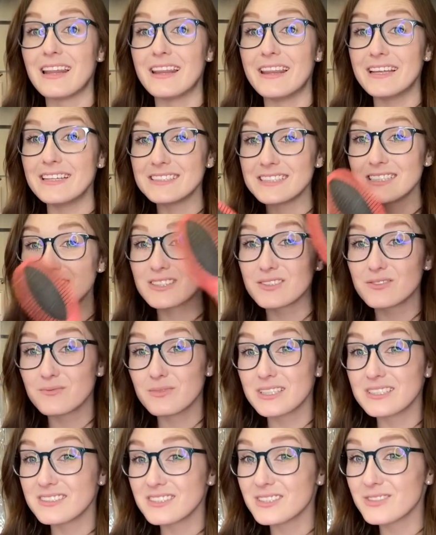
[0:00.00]
This is
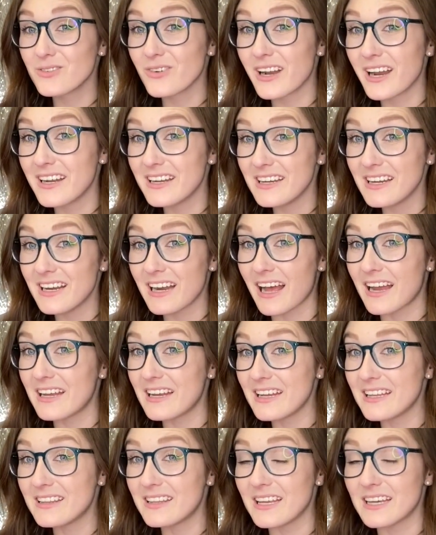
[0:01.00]
what I need. I
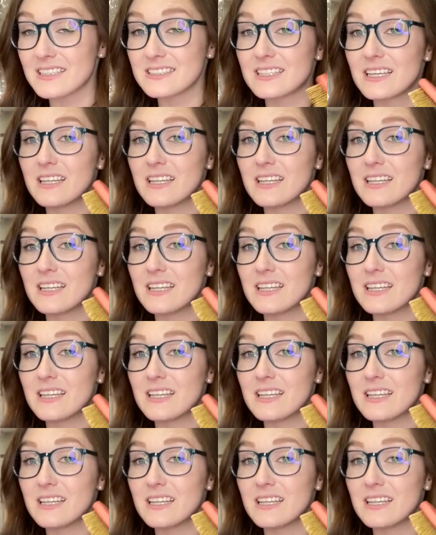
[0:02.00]
need this,